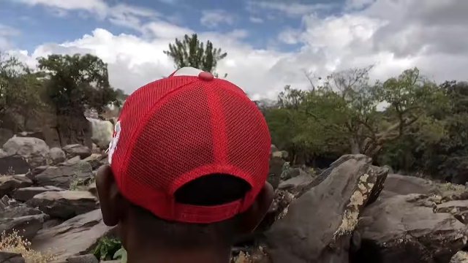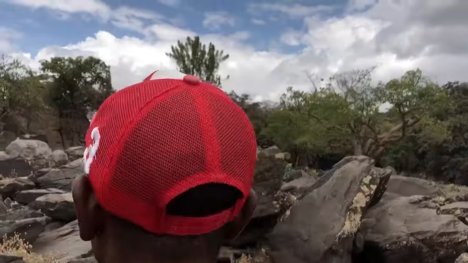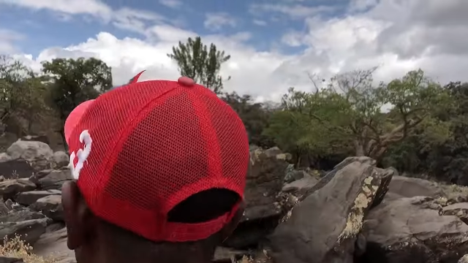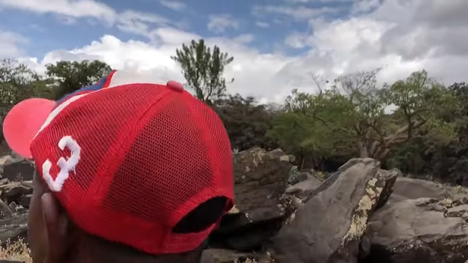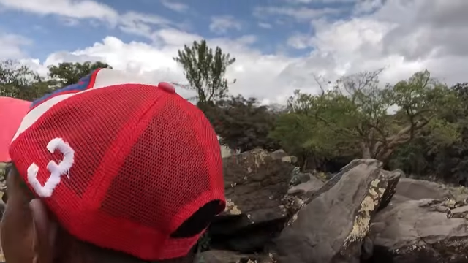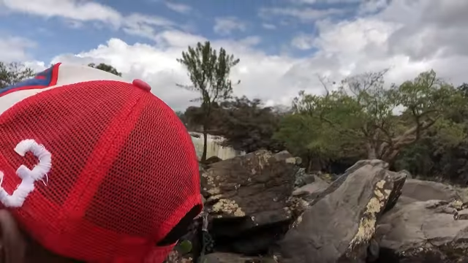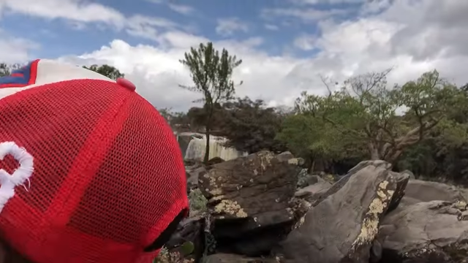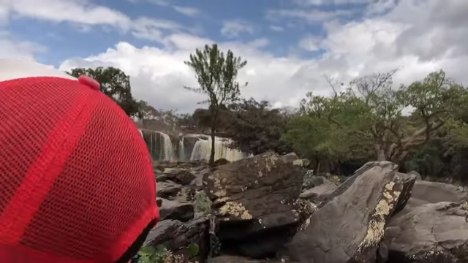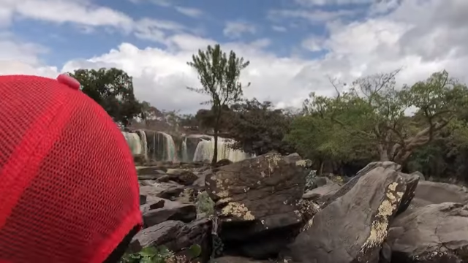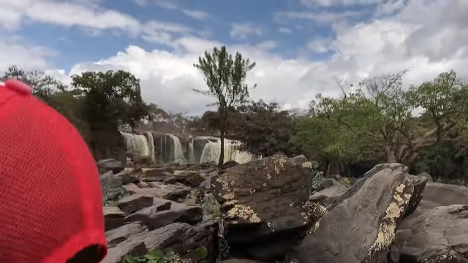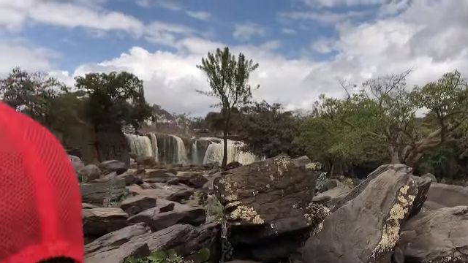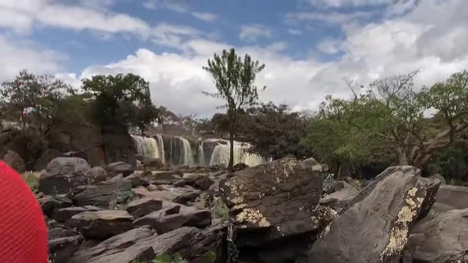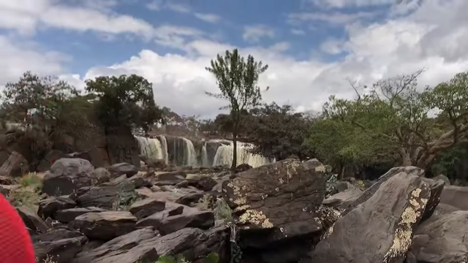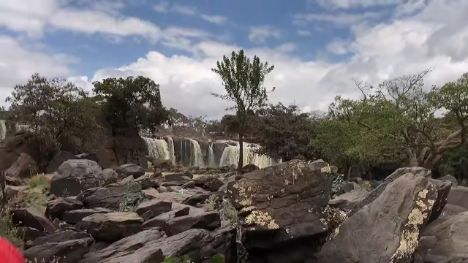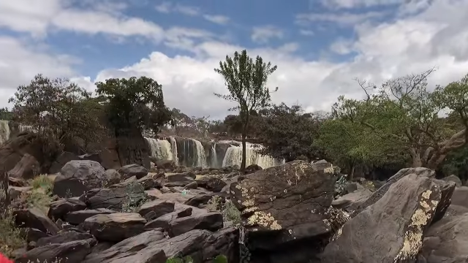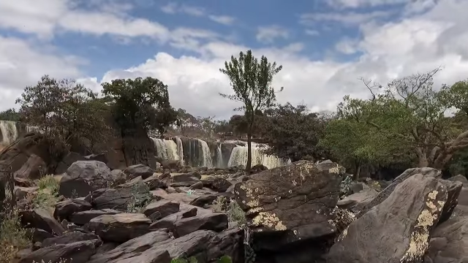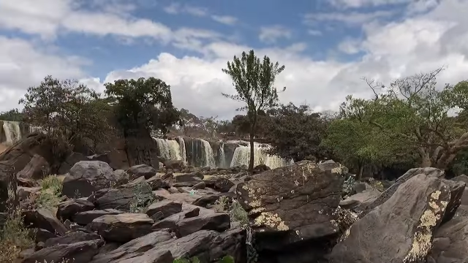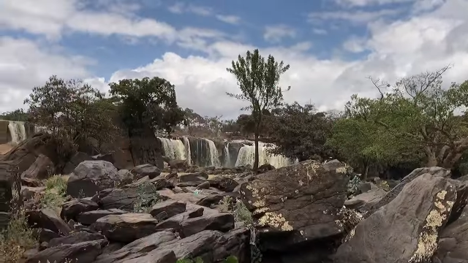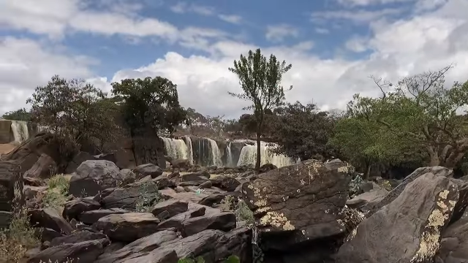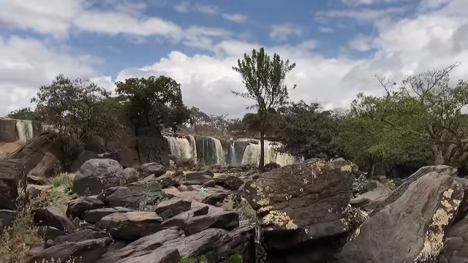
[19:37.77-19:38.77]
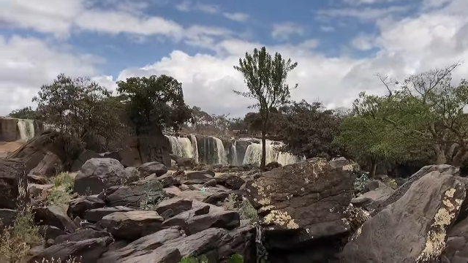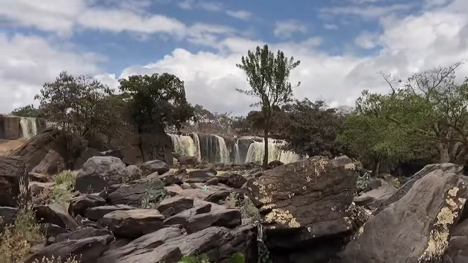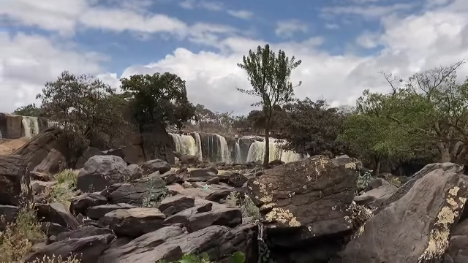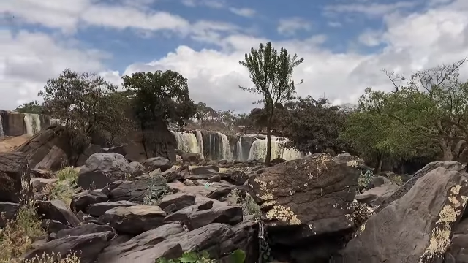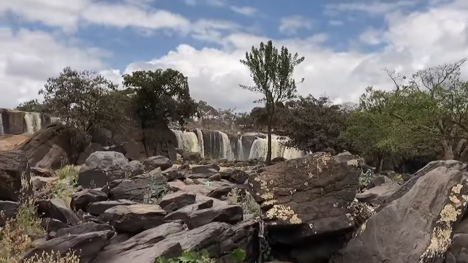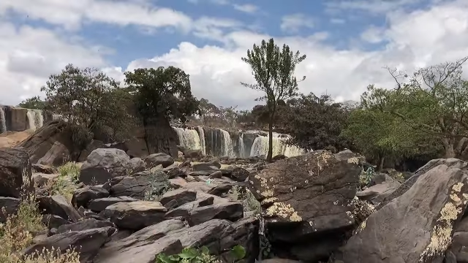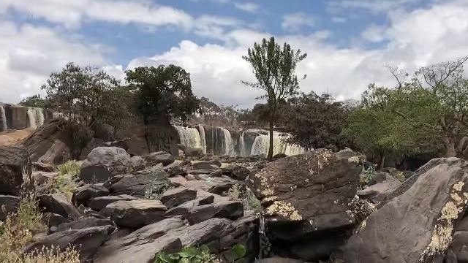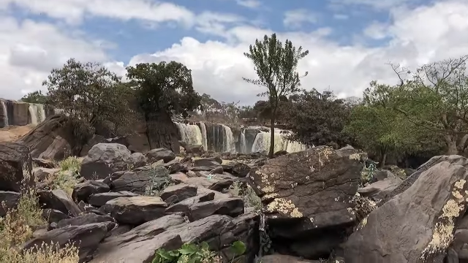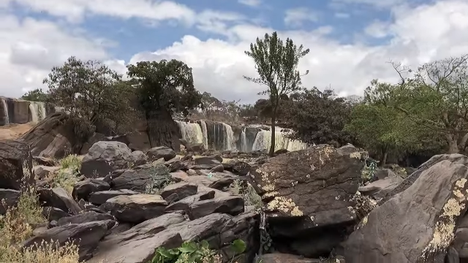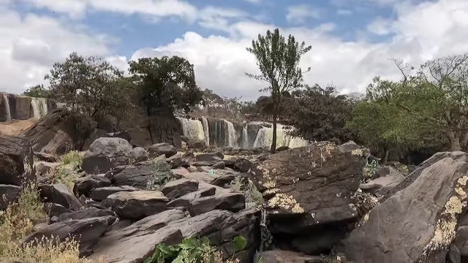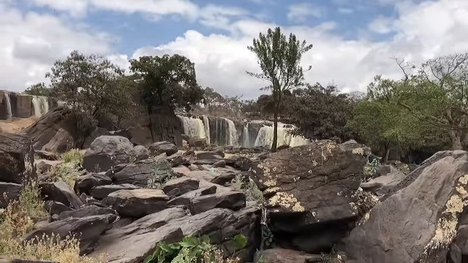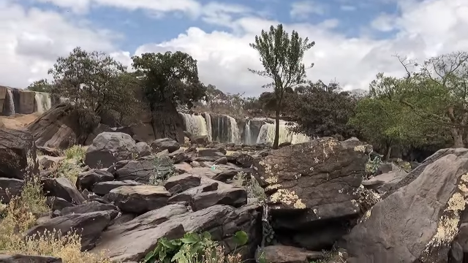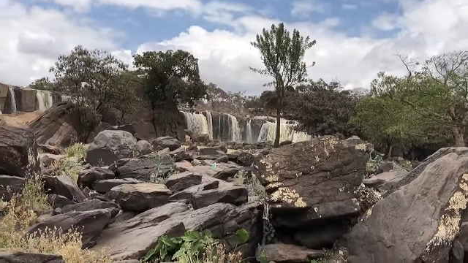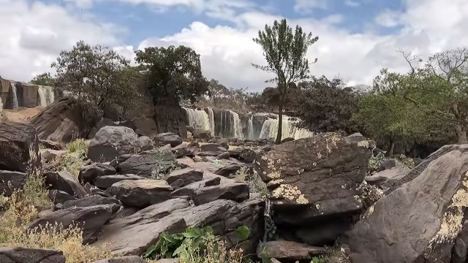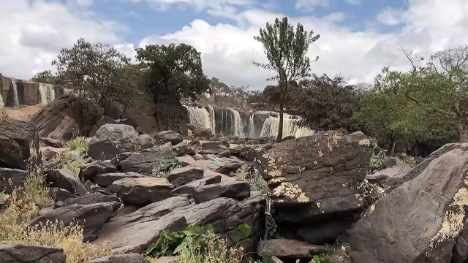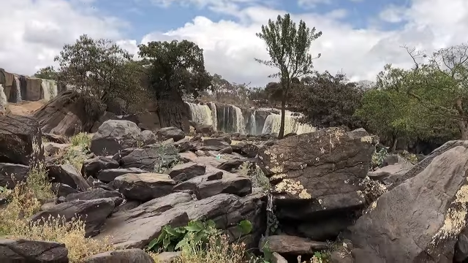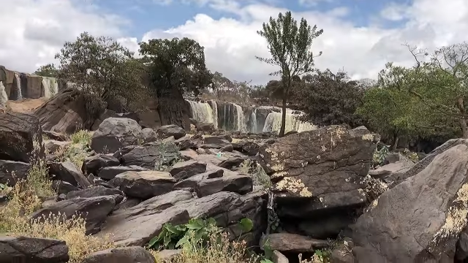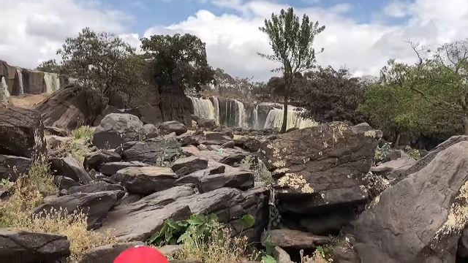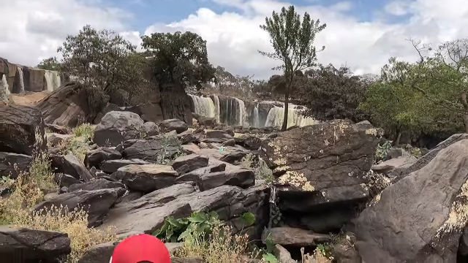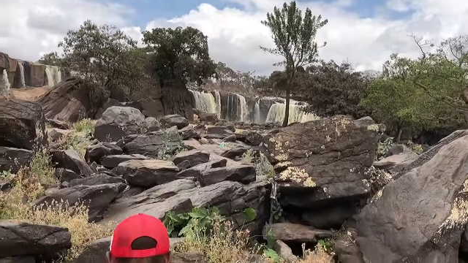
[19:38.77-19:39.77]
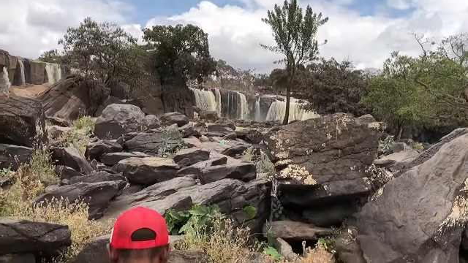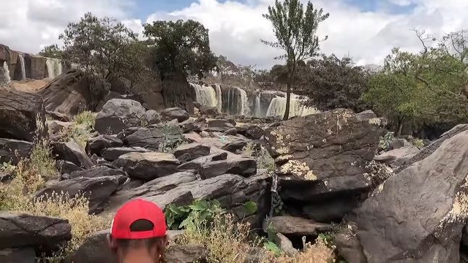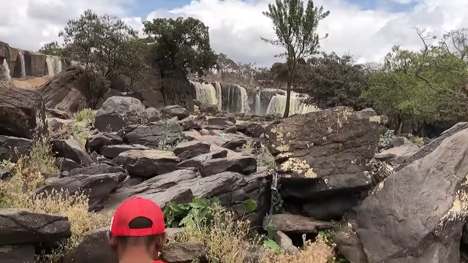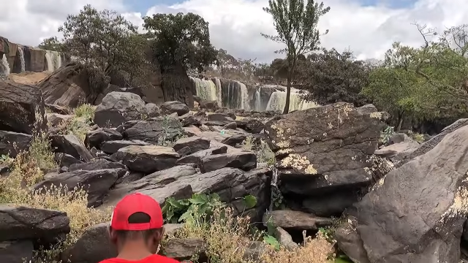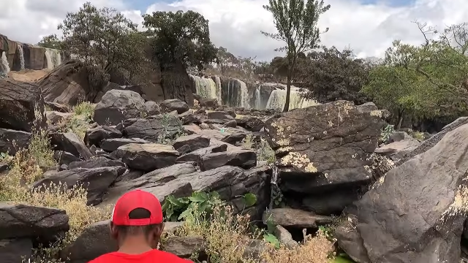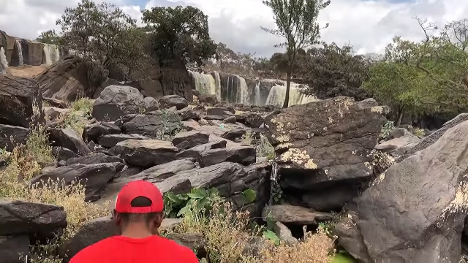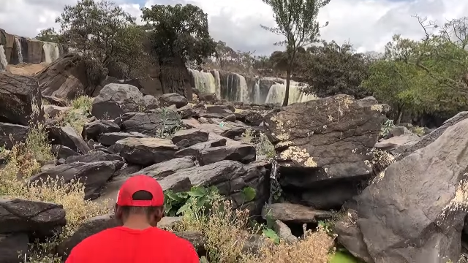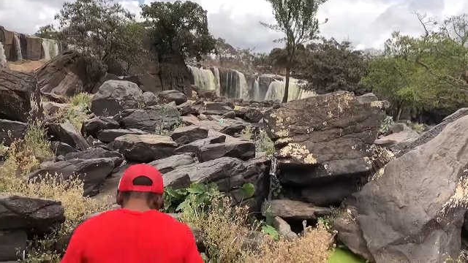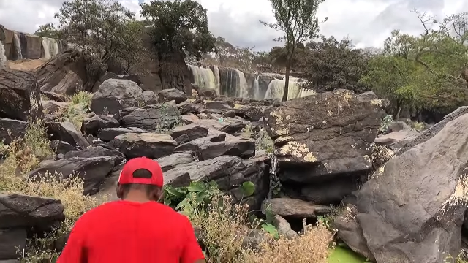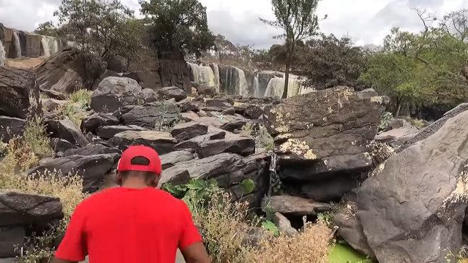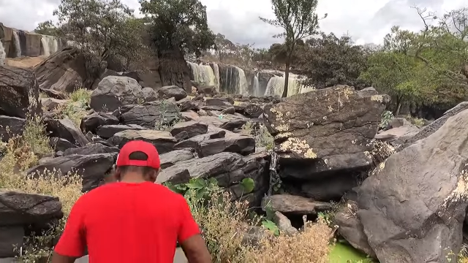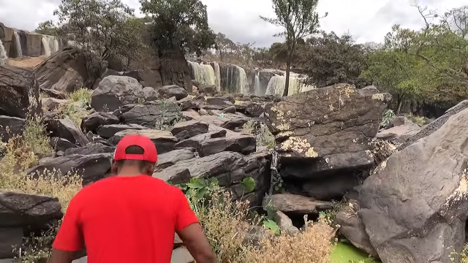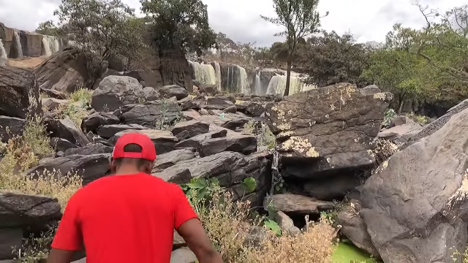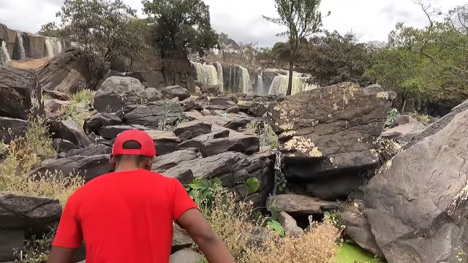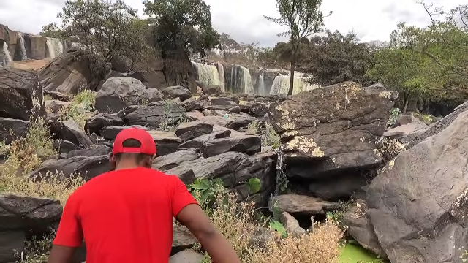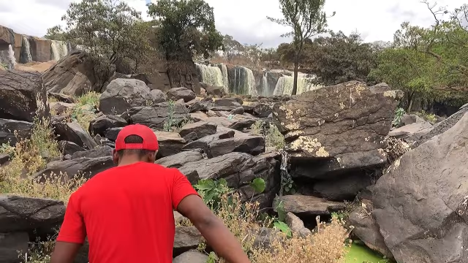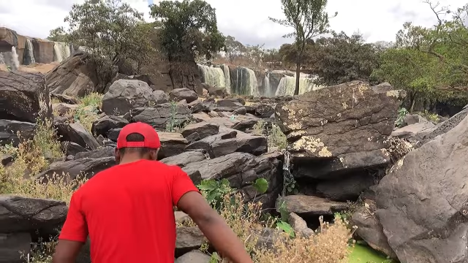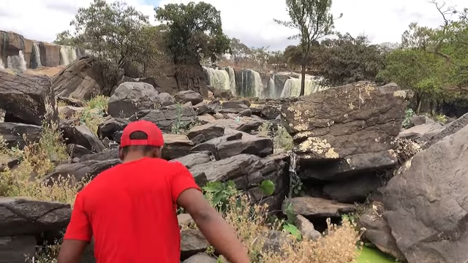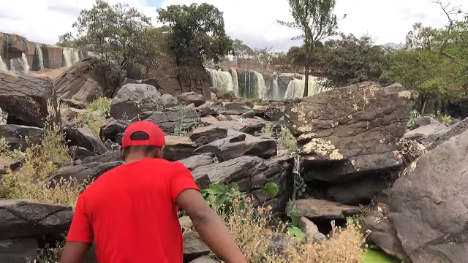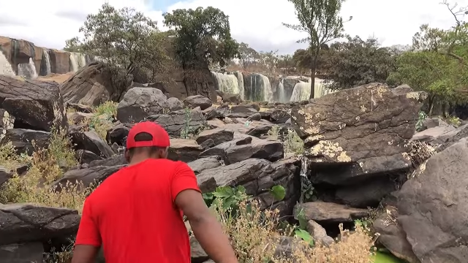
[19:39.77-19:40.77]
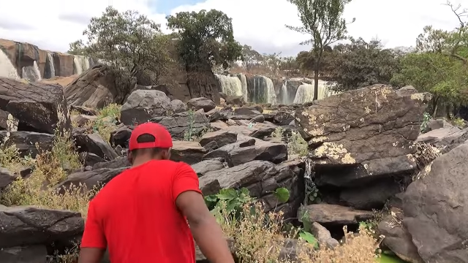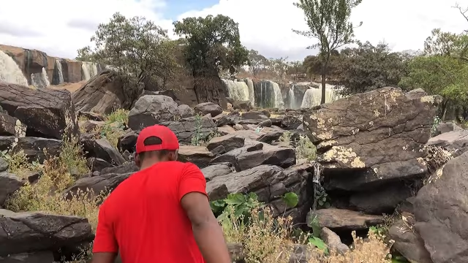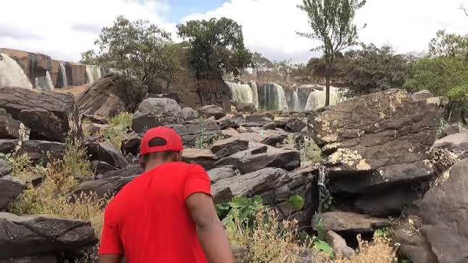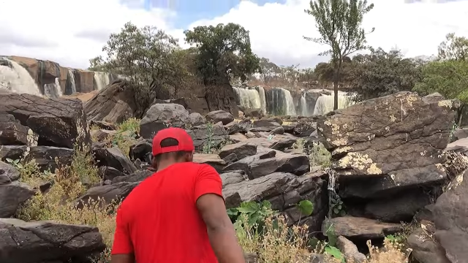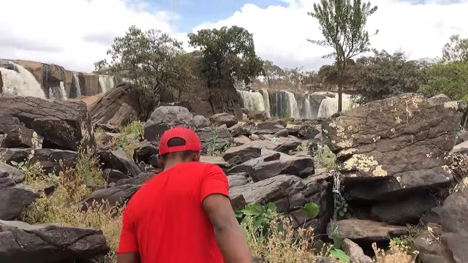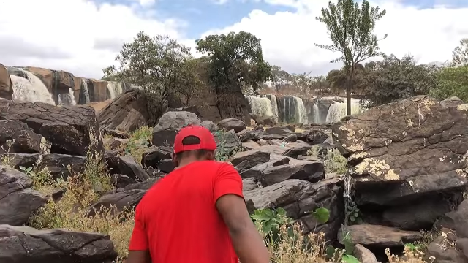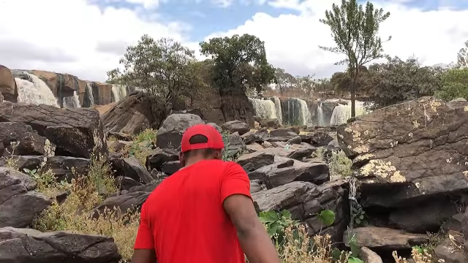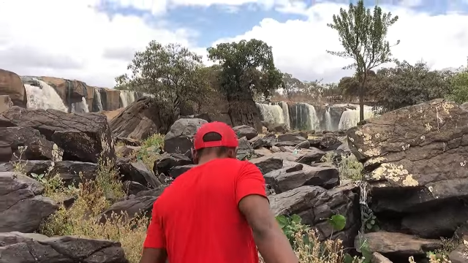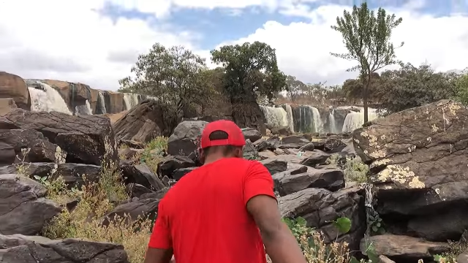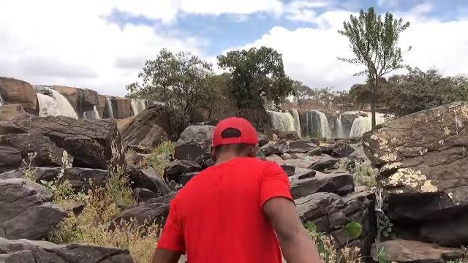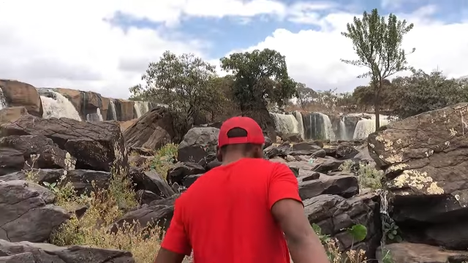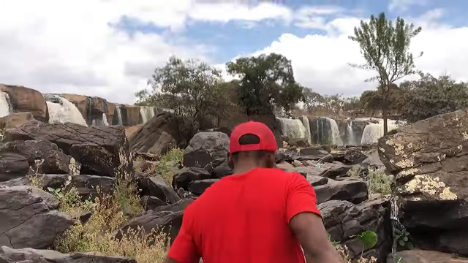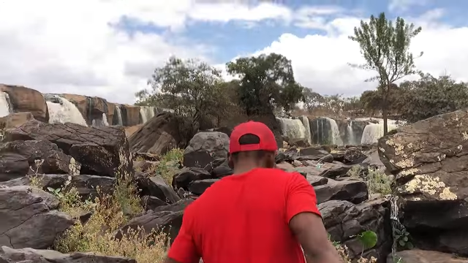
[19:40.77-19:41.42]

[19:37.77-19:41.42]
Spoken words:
Nobody's mouth can be seen.